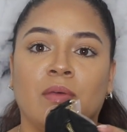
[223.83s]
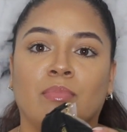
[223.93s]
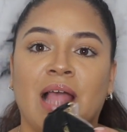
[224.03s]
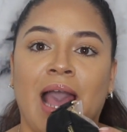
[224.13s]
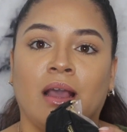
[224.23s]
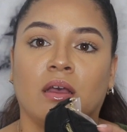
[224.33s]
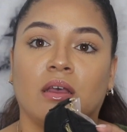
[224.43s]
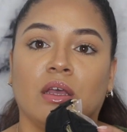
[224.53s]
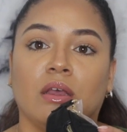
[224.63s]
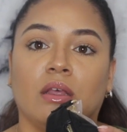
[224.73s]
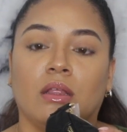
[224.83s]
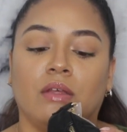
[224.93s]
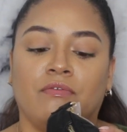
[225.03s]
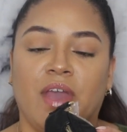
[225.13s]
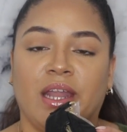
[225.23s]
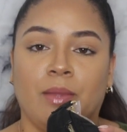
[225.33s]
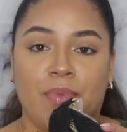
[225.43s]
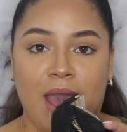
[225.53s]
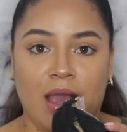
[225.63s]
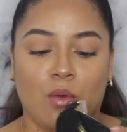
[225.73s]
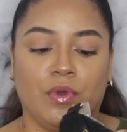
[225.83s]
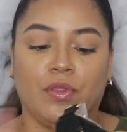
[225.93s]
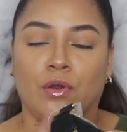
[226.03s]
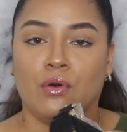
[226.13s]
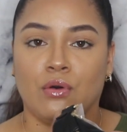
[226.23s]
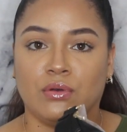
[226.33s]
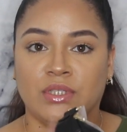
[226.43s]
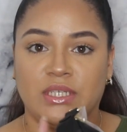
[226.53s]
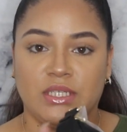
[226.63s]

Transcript: the black fanny pack with the gold